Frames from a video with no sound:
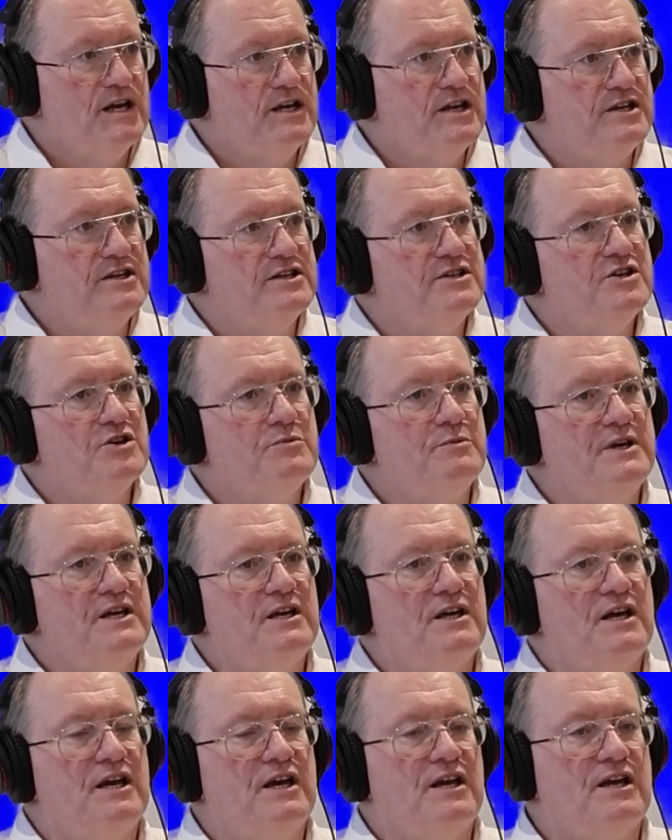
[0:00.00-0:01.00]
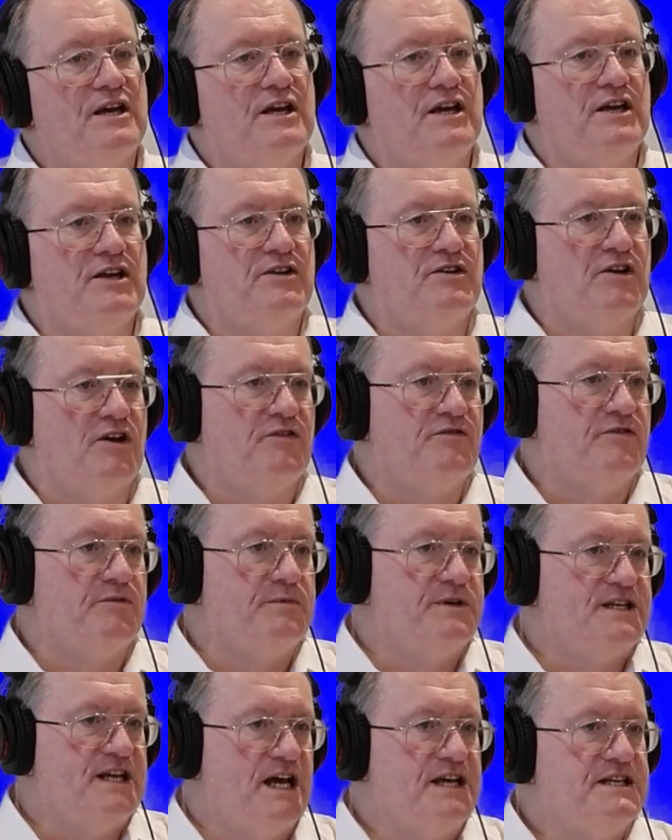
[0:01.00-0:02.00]
Can you tell me, you know,
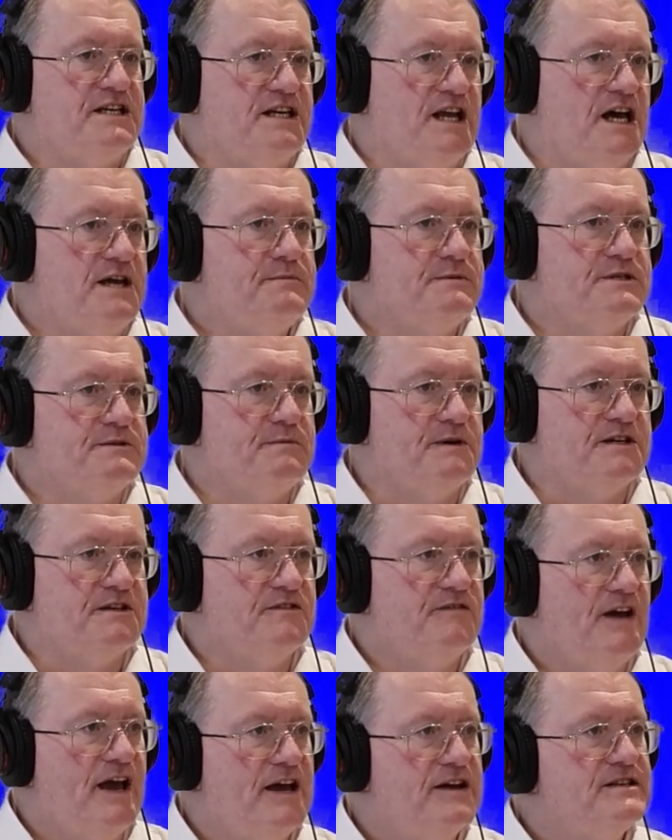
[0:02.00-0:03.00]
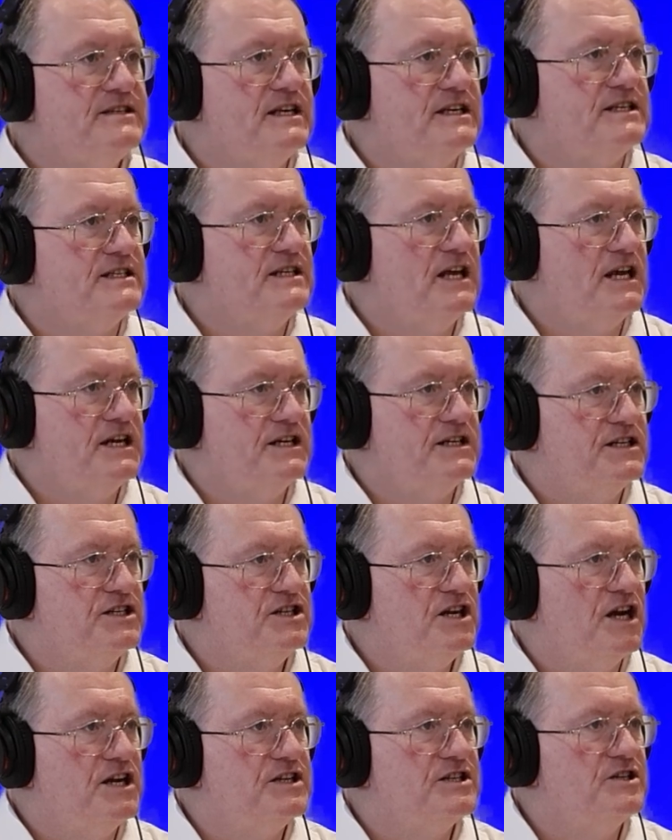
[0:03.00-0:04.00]
from a day-to-day perspective, how's that starting to
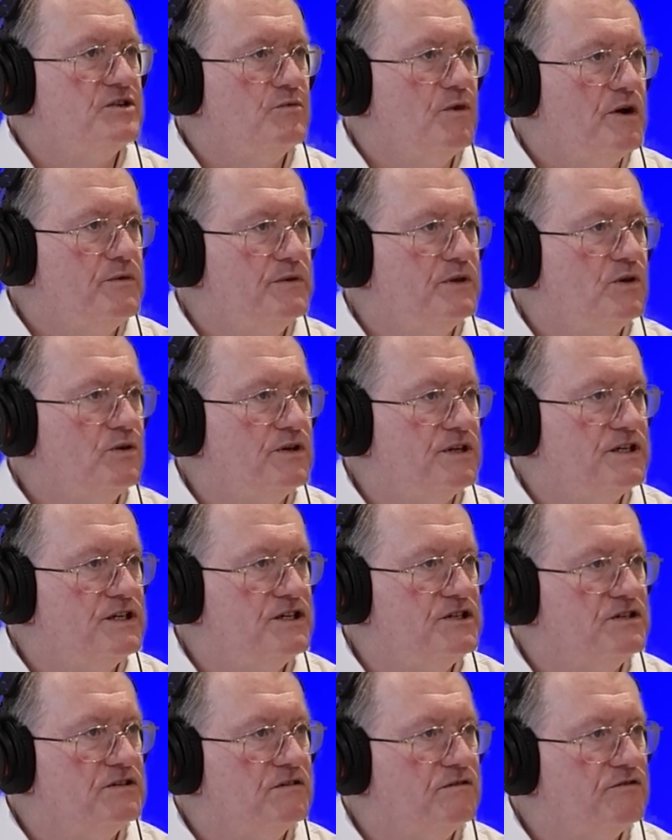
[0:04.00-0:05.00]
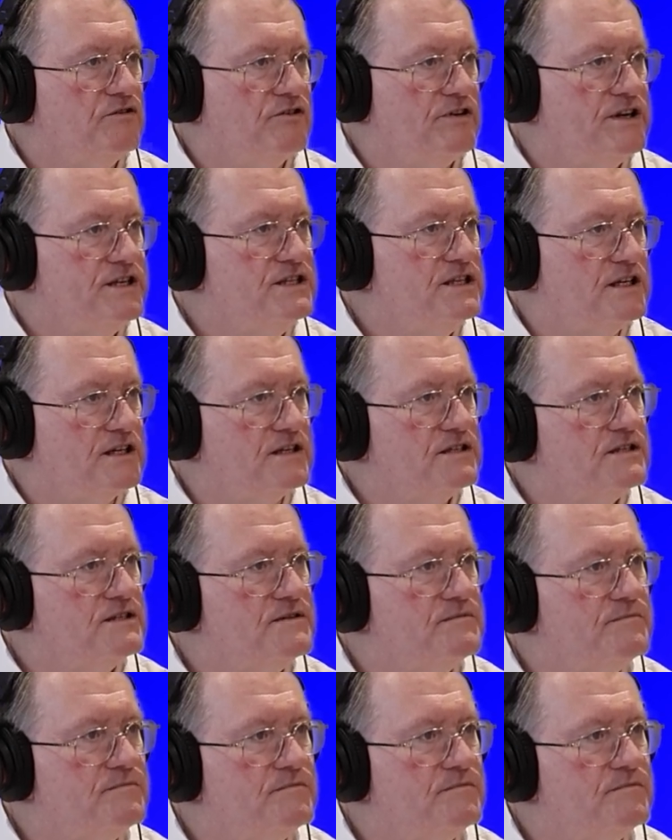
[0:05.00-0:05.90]
change the way we look at digital forensics?